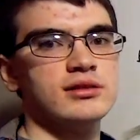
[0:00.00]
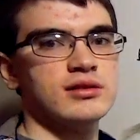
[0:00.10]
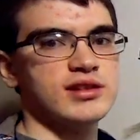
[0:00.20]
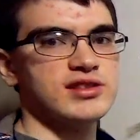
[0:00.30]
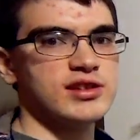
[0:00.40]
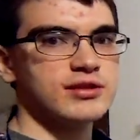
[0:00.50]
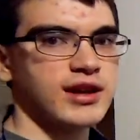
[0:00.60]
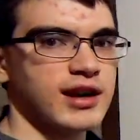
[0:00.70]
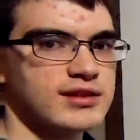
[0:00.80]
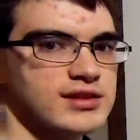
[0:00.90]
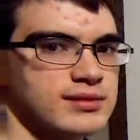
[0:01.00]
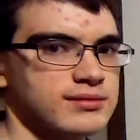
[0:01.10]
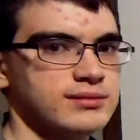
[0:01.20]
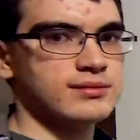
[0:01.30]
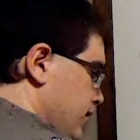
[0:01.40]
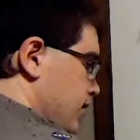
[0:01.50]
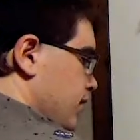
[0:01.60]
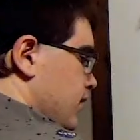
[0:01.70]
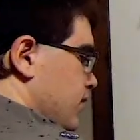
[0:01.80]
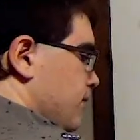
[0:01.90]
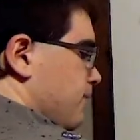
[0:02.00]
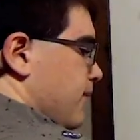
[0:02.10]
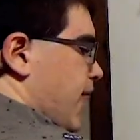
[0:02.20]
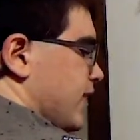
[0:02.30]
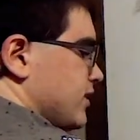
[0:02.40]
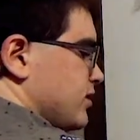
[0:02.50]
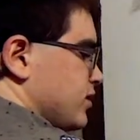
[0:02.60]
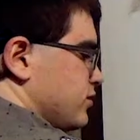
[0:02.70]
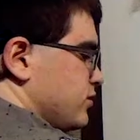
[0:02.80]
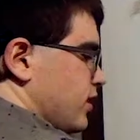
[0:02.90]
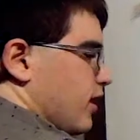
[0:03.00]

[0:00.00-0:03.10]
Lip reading: Let's do that. Magnitude